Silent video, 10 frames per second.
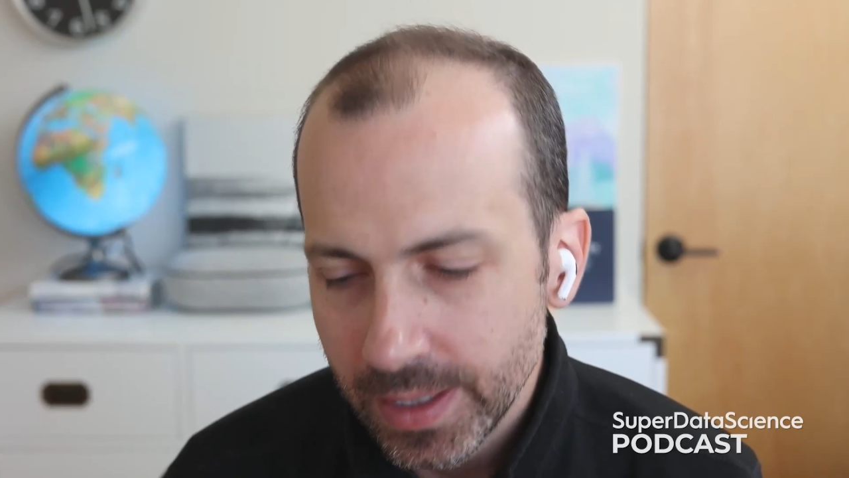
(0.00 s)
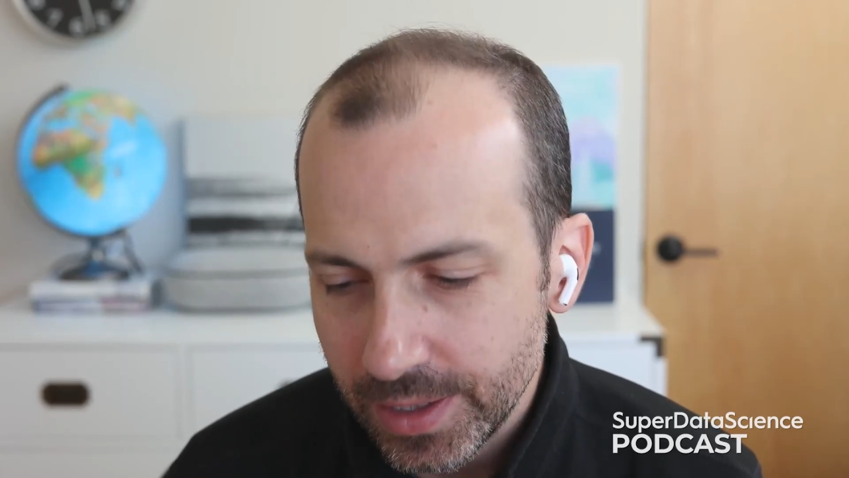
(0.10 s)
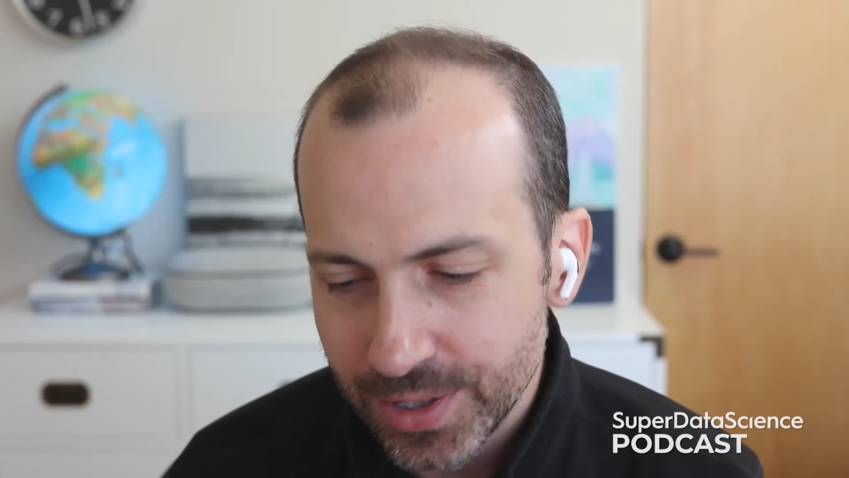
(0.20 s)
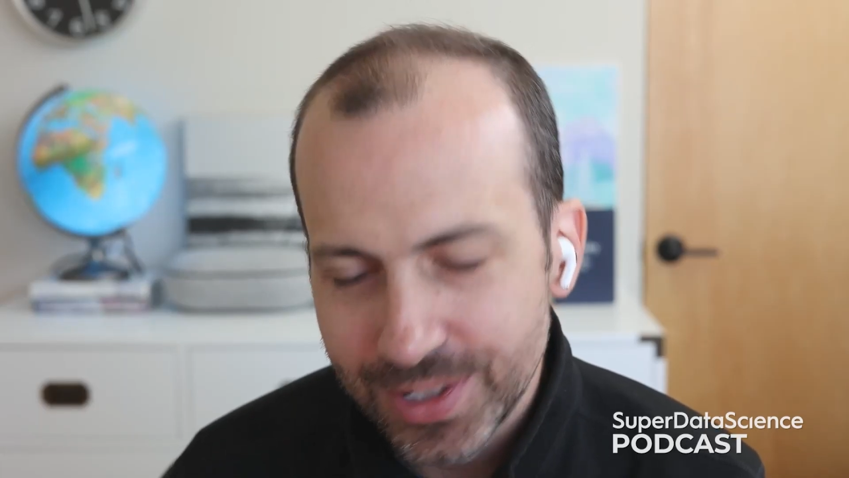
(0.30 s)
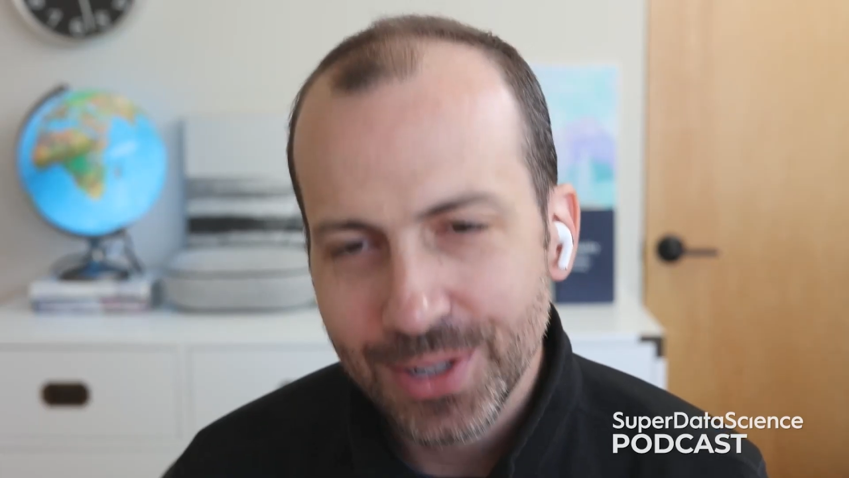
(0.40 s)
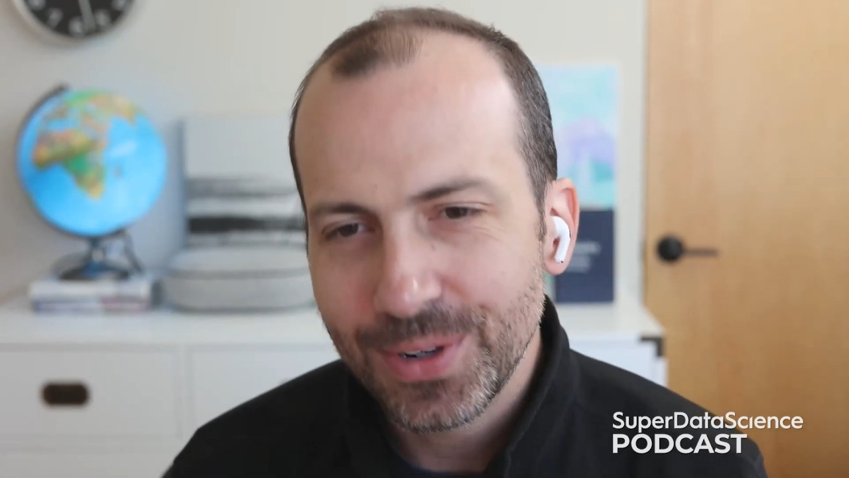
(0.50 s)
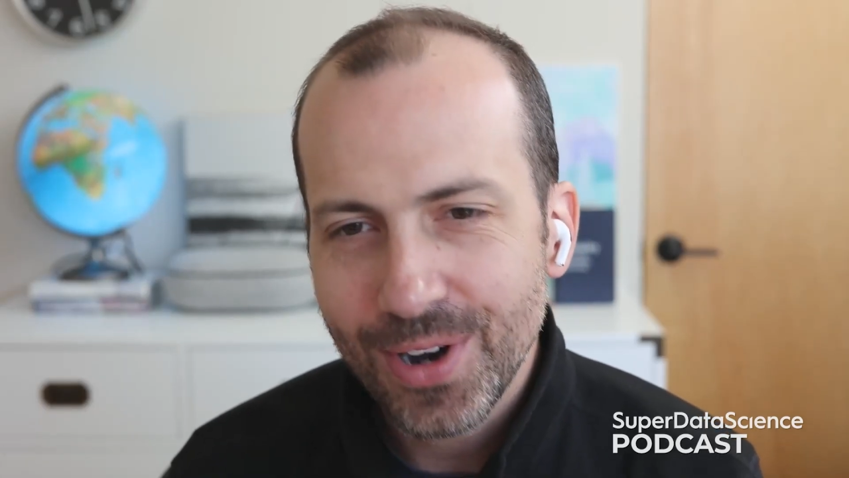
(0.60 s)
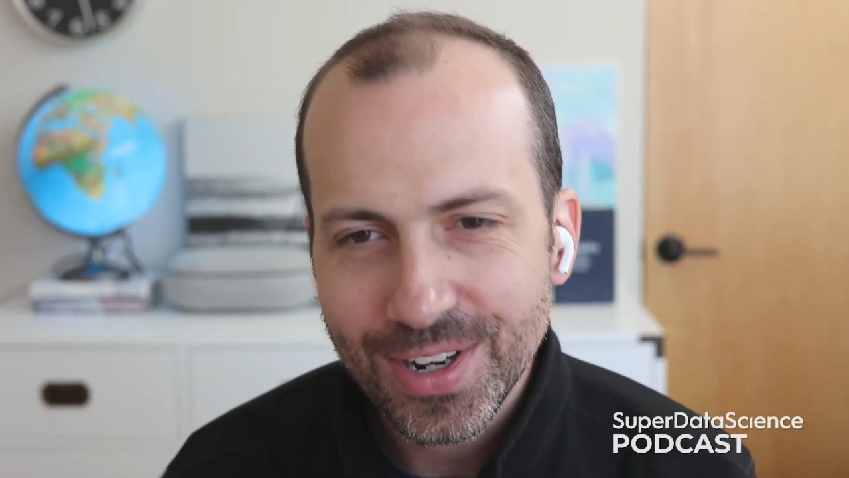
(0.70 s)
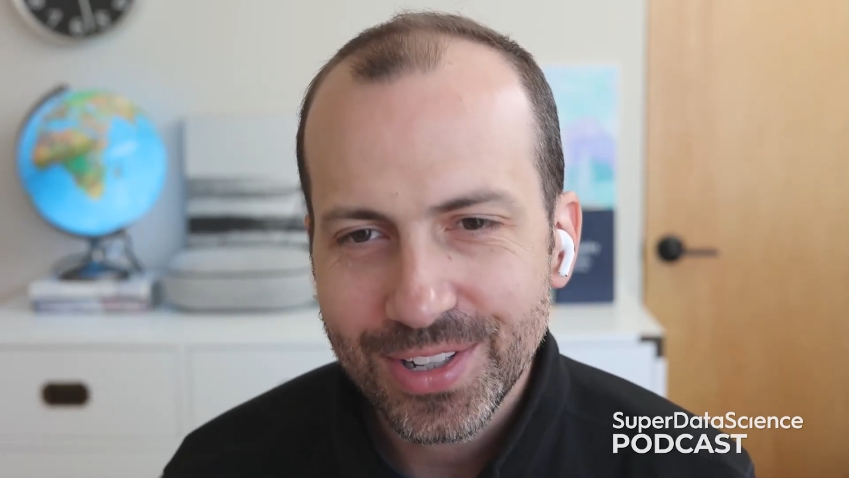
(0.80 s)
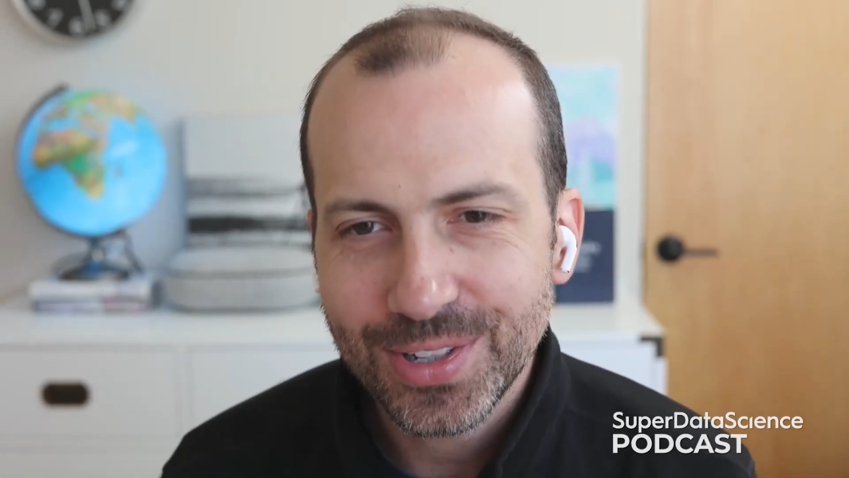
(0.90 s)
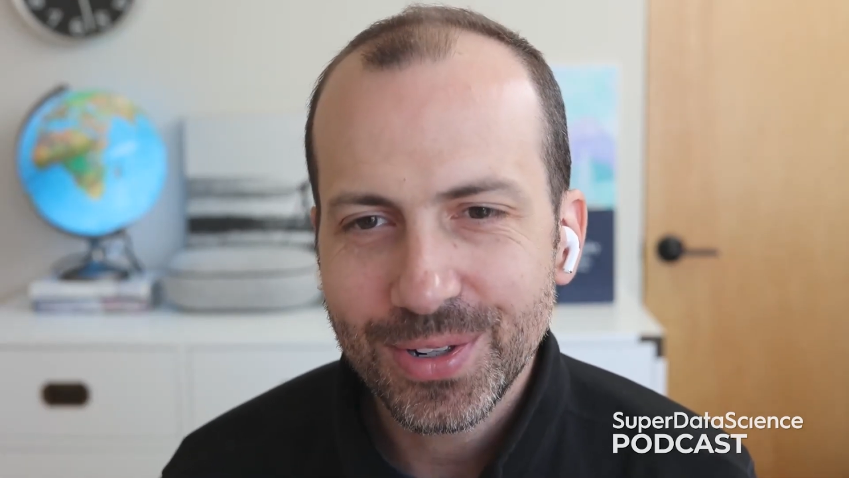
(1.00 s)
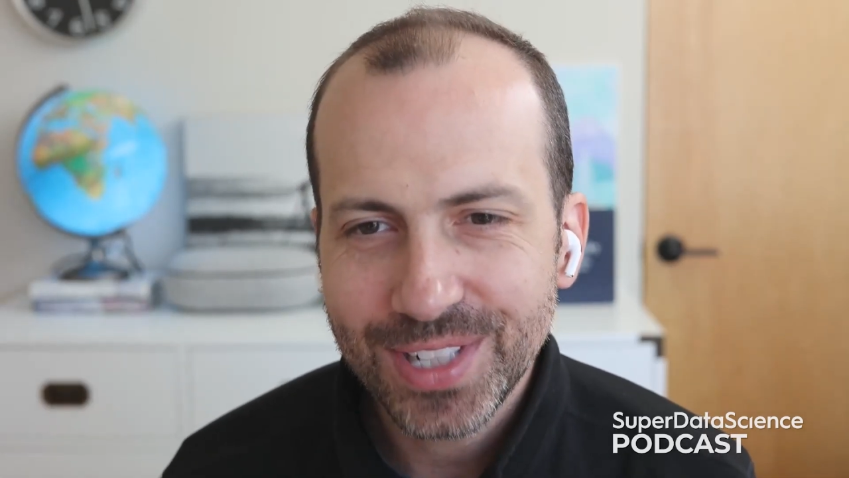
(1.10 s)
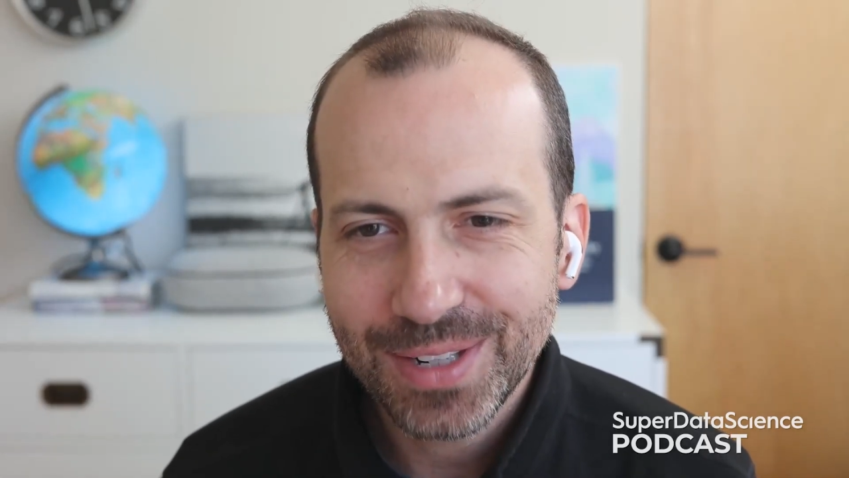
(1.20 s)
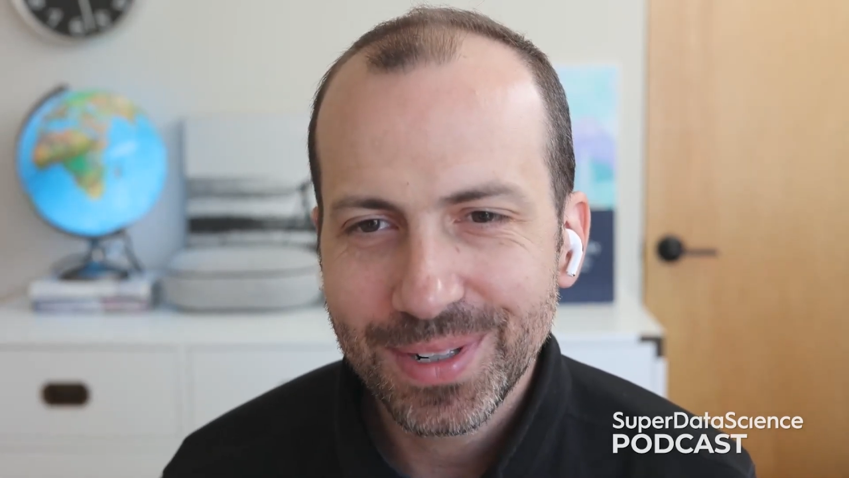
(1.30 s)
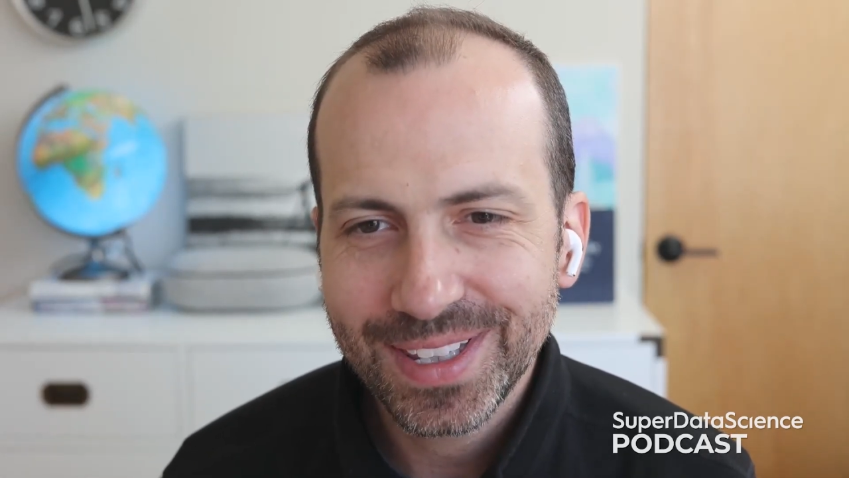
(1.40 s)
There's still costs
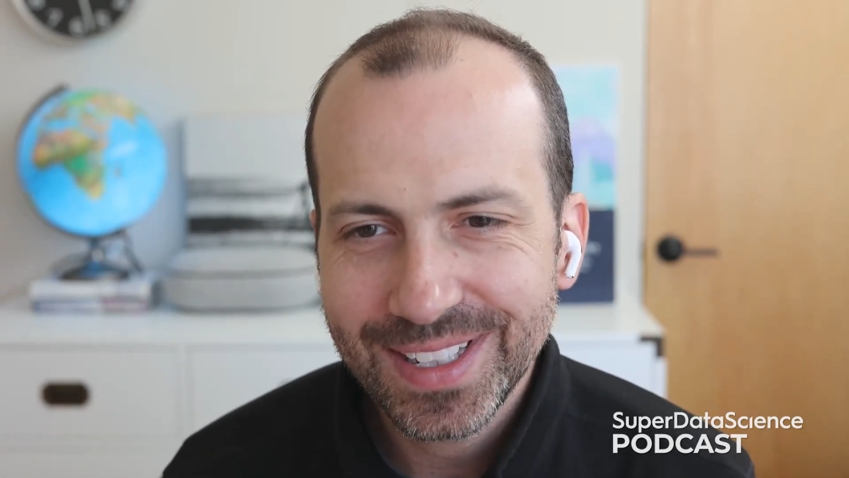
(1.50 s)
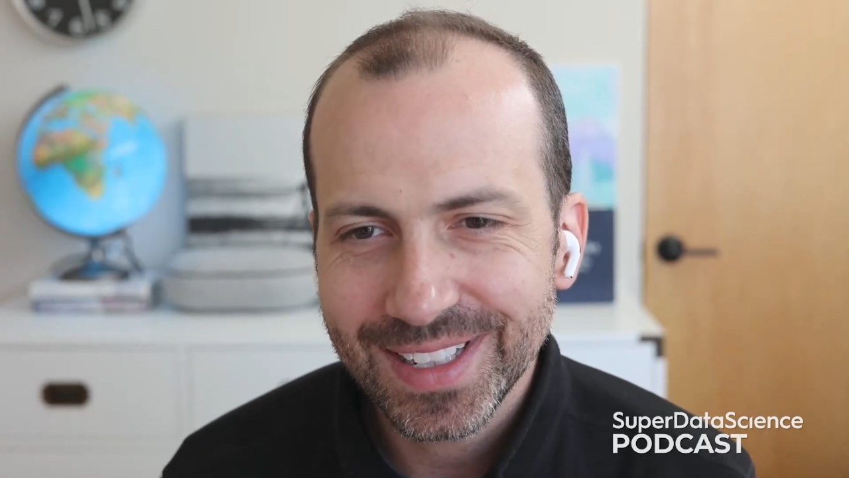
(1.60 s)
associated with it,